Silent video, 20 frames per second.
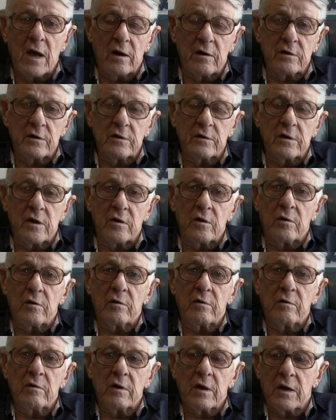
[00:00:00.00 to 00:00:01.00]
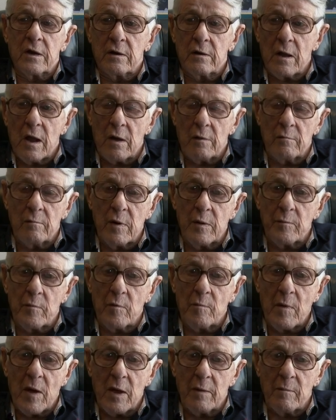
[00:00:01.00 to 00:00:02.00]
out in there, and I
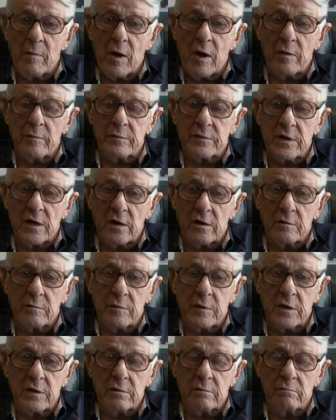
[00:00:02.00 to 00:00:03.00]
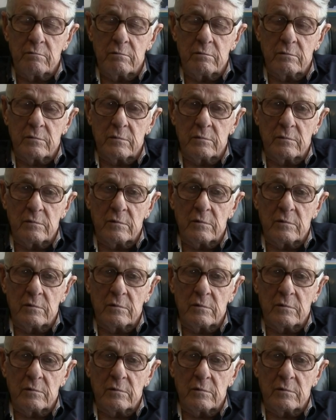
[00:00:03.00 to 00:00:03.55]
remember my mom telling me